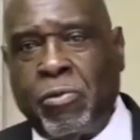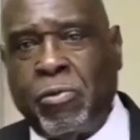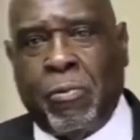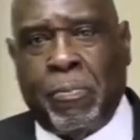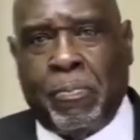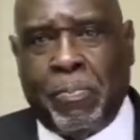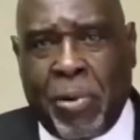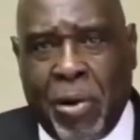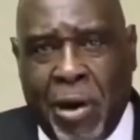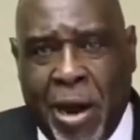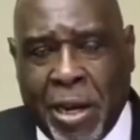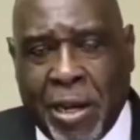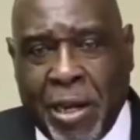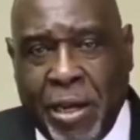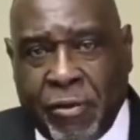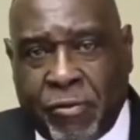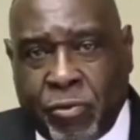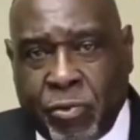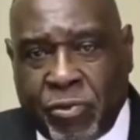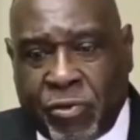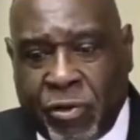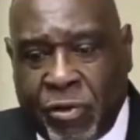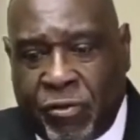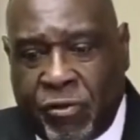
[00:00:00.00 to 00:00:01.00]
So part of this
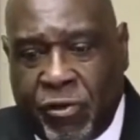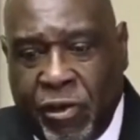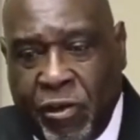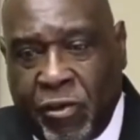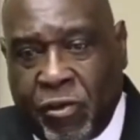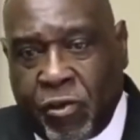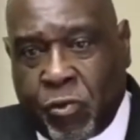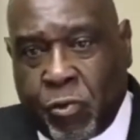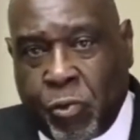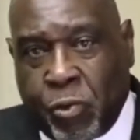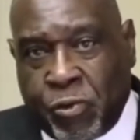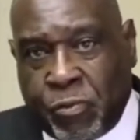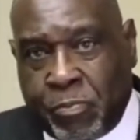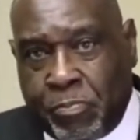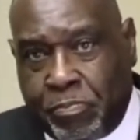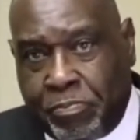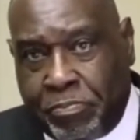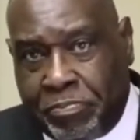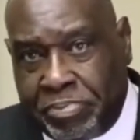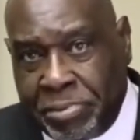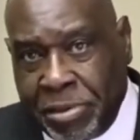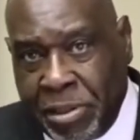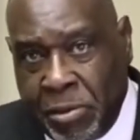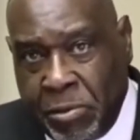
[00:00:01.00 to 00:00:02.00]
was that Jesus was
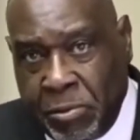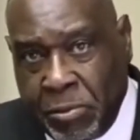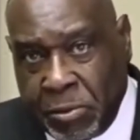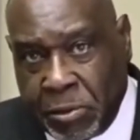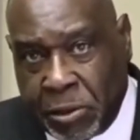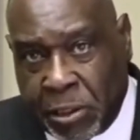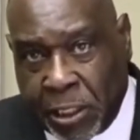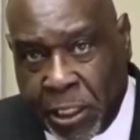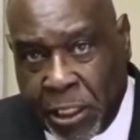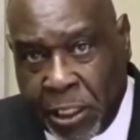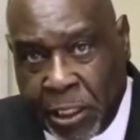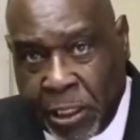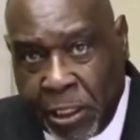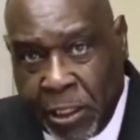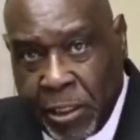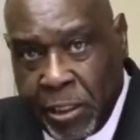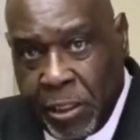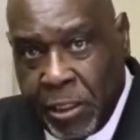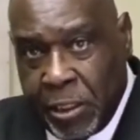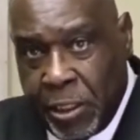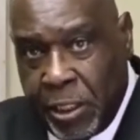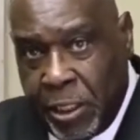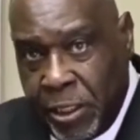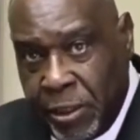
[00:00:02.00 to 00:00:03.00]
building
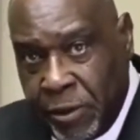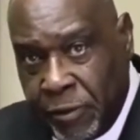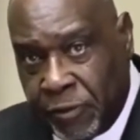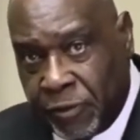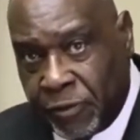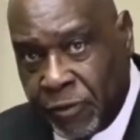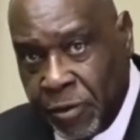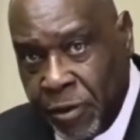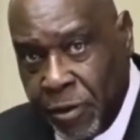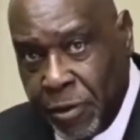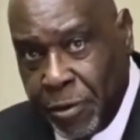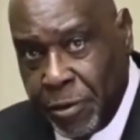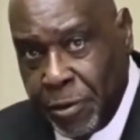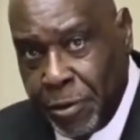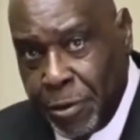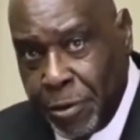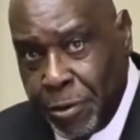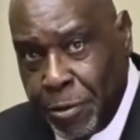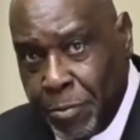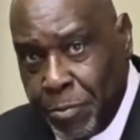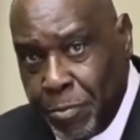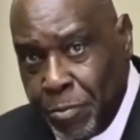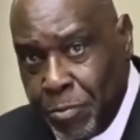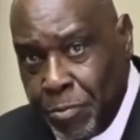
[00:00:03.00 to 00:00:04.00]
his
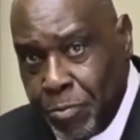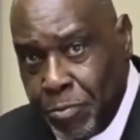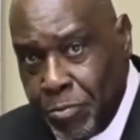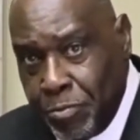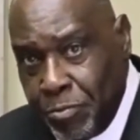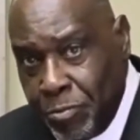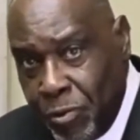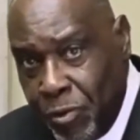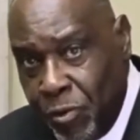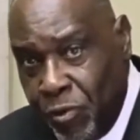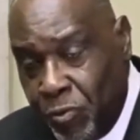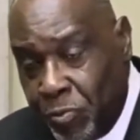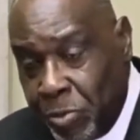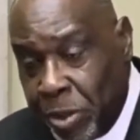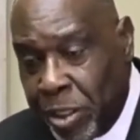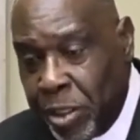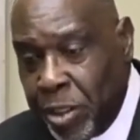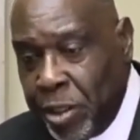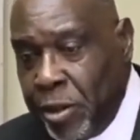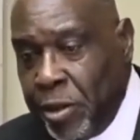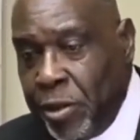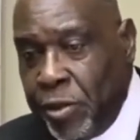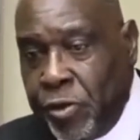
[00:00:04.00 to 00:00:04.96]
movement.